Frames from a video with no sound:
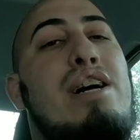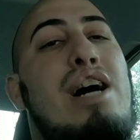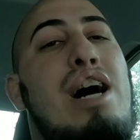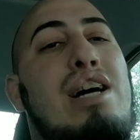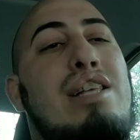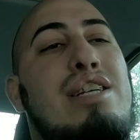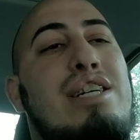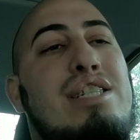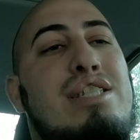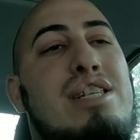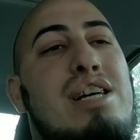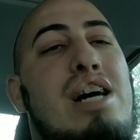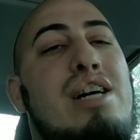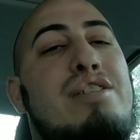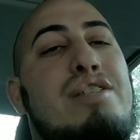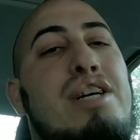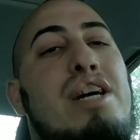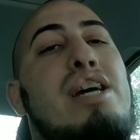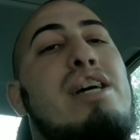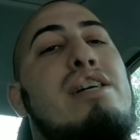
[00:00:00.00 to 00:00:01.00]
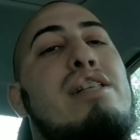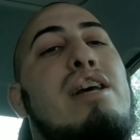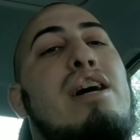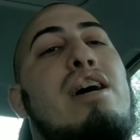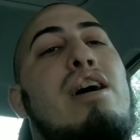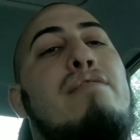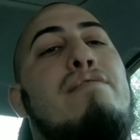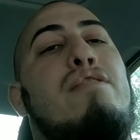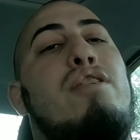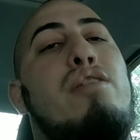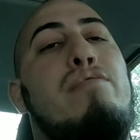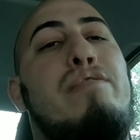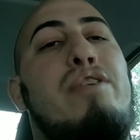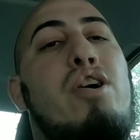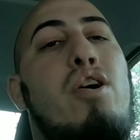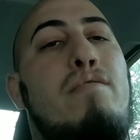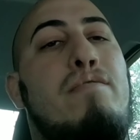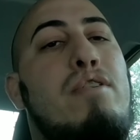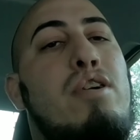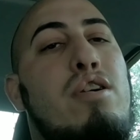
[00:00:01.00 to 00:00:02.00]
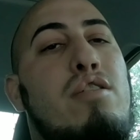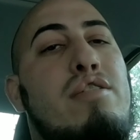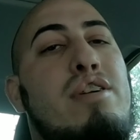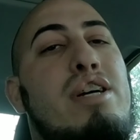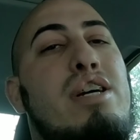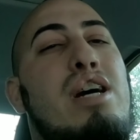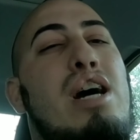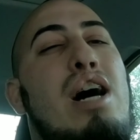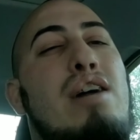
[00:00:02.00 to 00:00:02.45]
an exact day that I'm gonna be uploading.